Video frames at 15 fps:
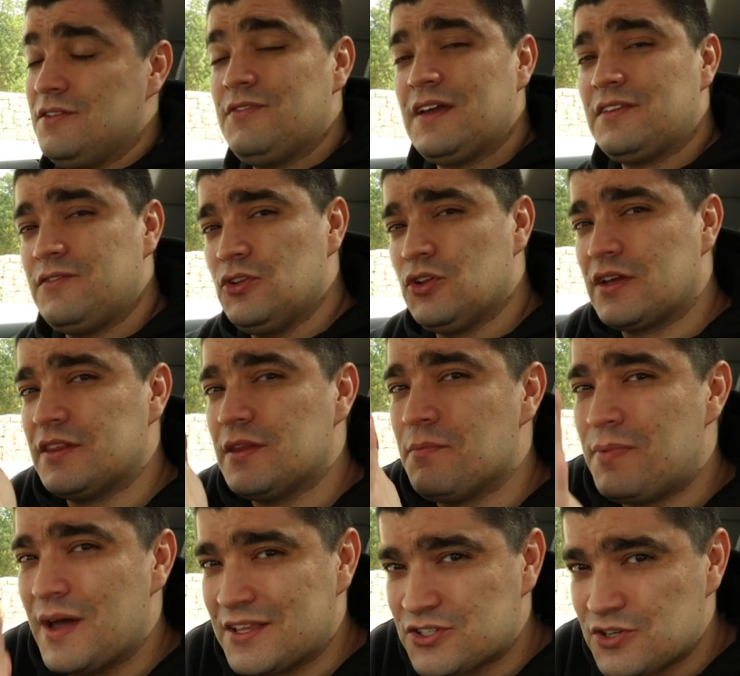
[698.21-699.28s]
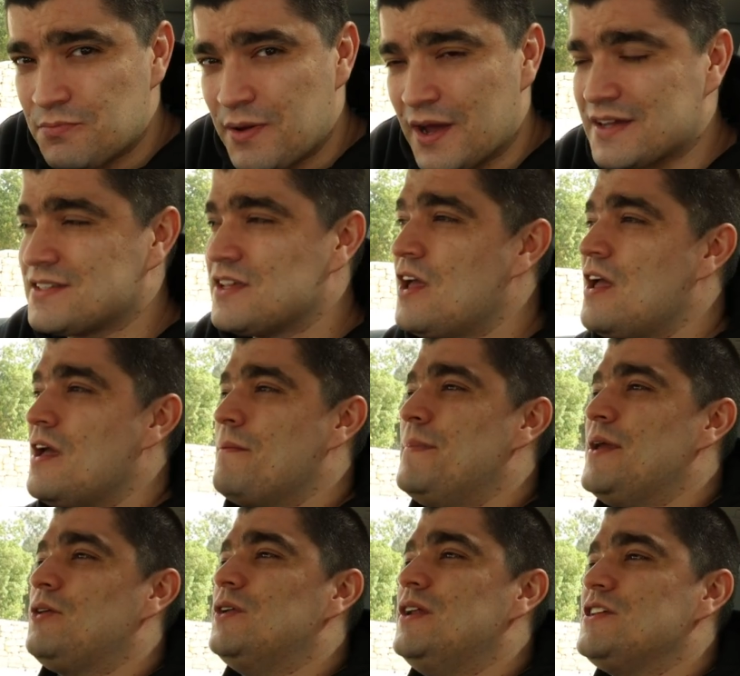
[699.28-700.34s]
In fact, if you look at the battery packs
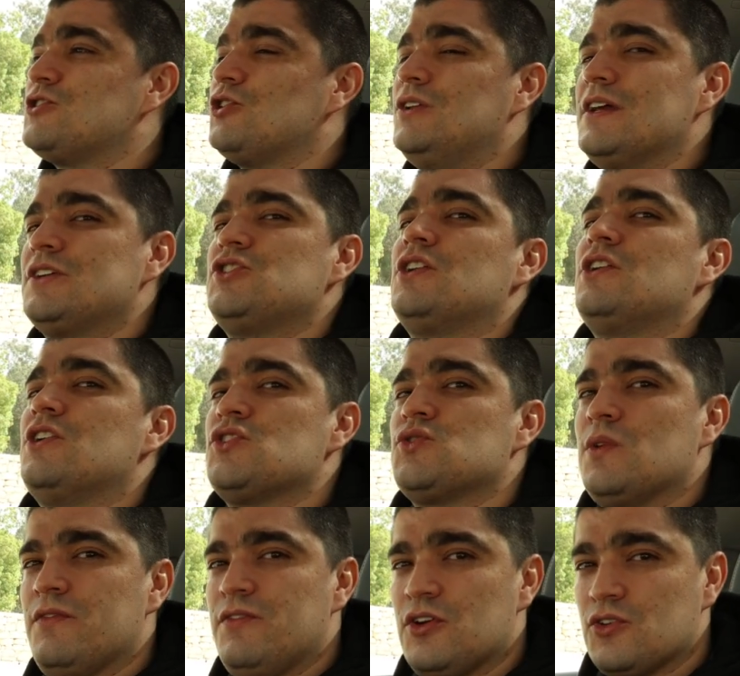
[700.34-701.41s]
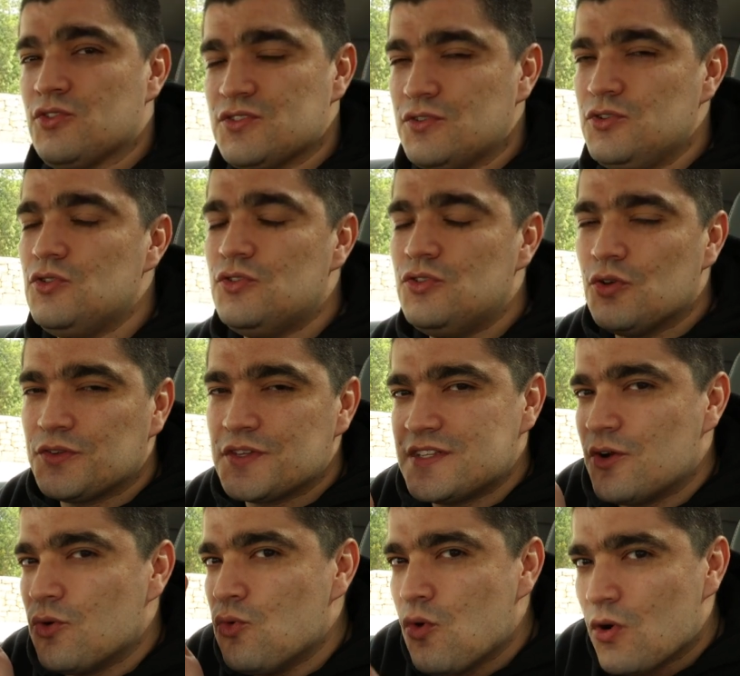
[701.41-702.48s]
being released on electric cars 12 years ago, you'll notice
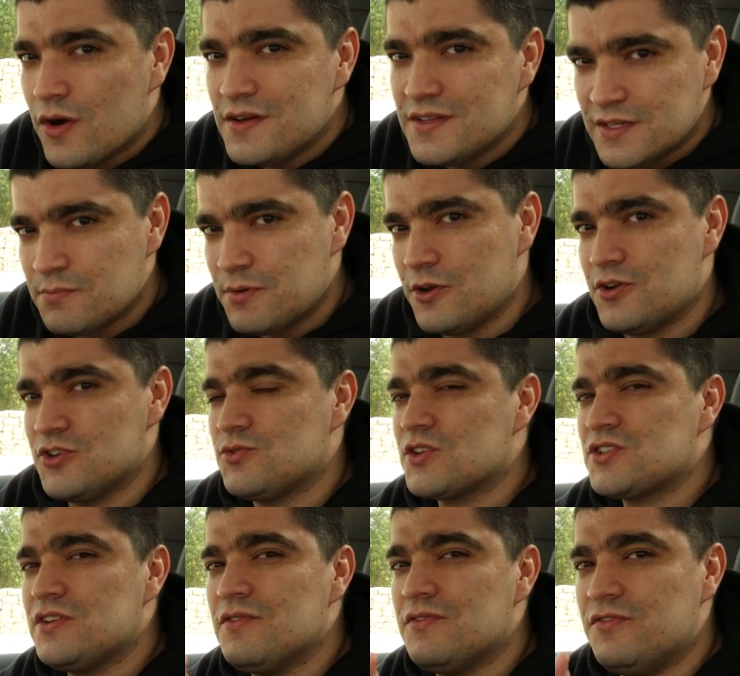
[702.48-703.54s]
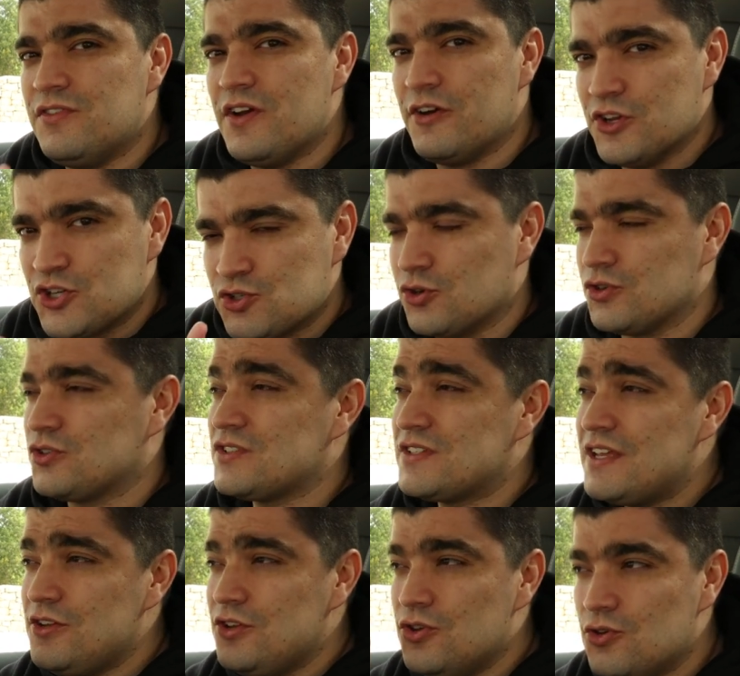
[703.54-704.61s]
their warranty periods were actually very short because
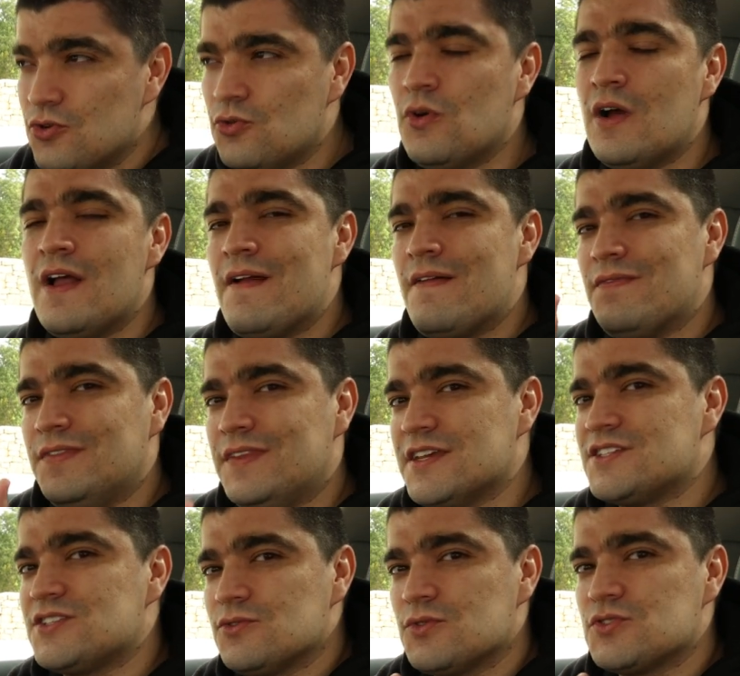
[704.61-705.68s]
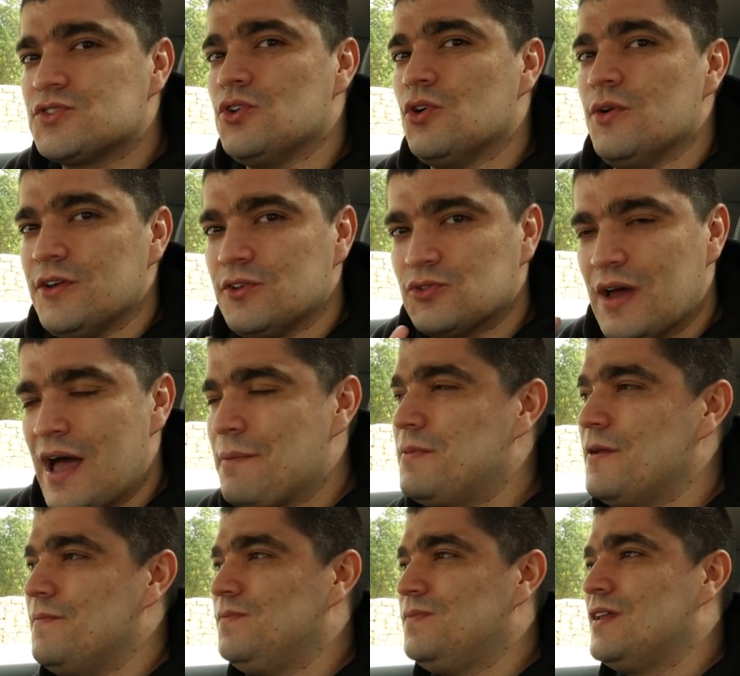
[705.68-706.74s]
they knew this was going to
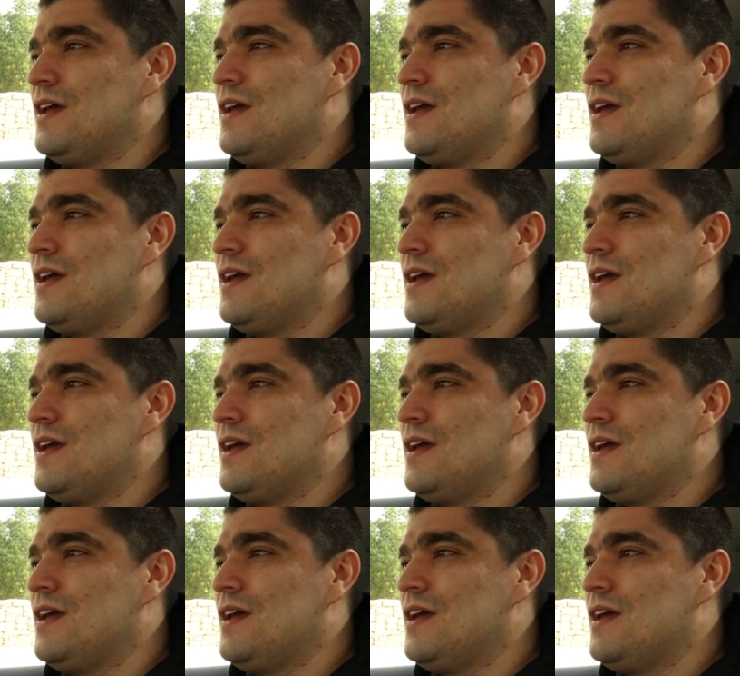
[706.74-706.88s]
happen.